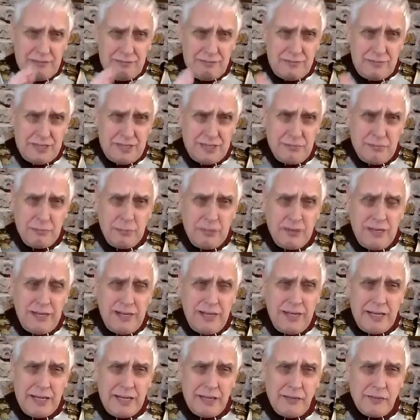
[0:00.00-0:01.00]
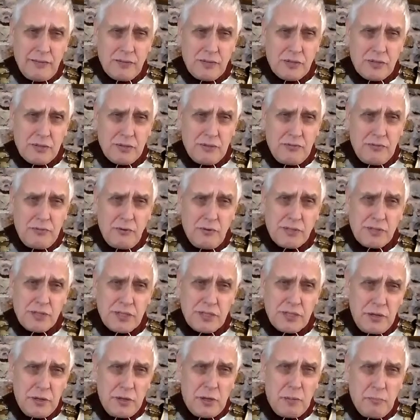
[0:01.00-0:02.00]
completely covers your foot and
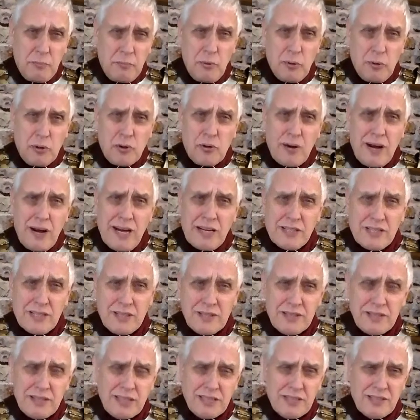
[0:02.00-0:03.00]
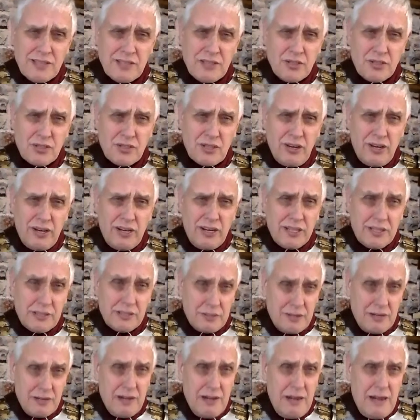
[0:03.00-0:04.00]
you can put grass and things inside to
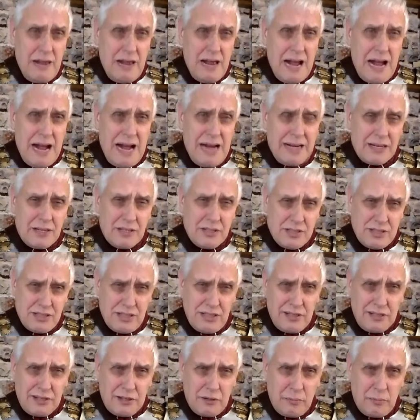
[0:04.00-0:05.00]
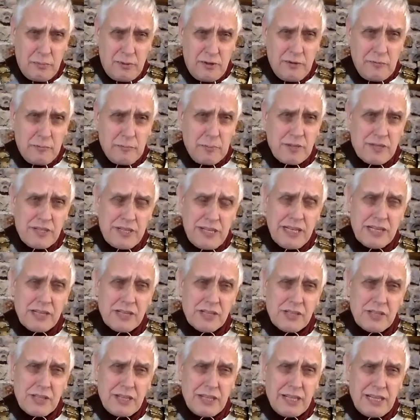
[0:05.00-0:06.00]
act as a little bit of protection
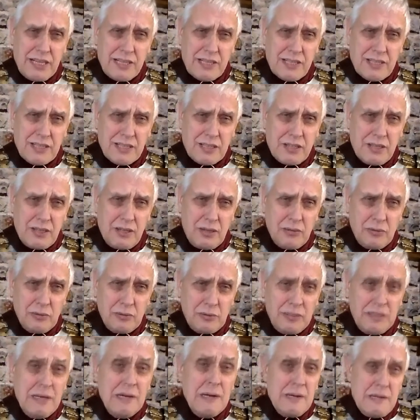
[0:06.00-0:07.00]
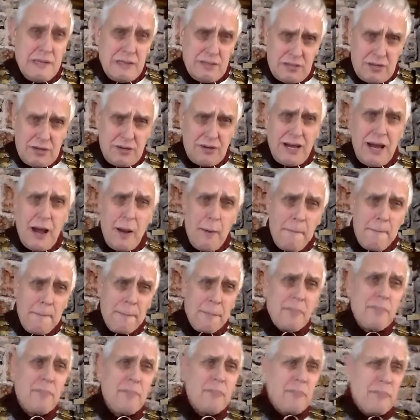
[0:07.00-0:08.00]
against the cold. So now,
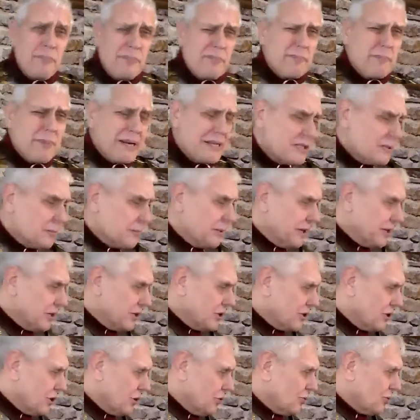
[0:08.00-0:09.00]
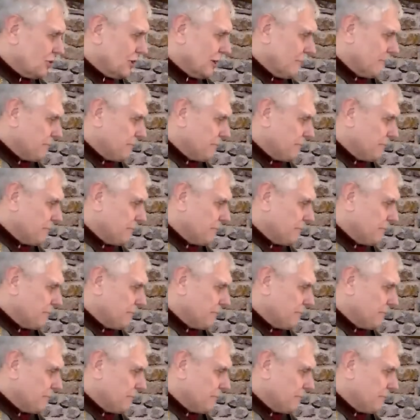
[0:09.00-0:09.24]
back to being a soldier.